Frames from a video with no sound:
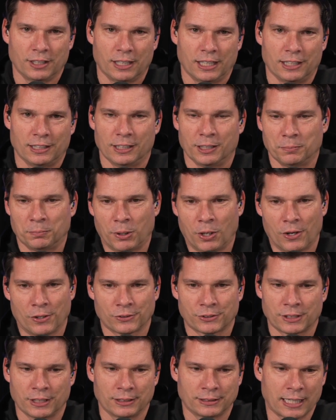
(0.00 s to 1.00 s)
And then Paul
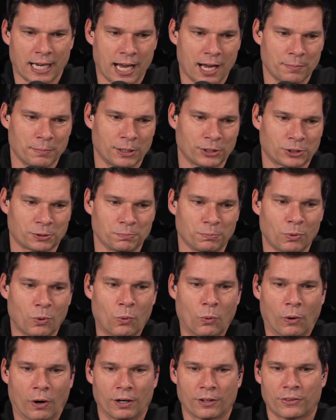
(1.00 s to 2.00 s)
says, how much
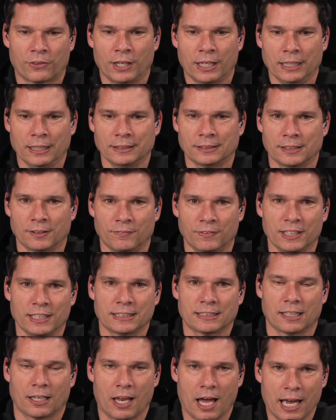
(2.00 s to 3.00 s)
more things of
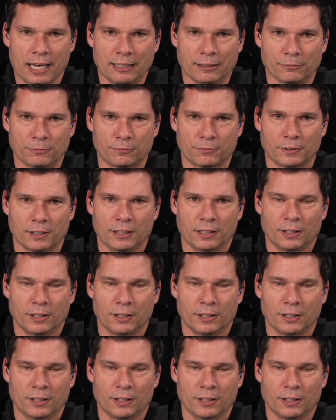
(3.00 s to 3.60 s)
this life?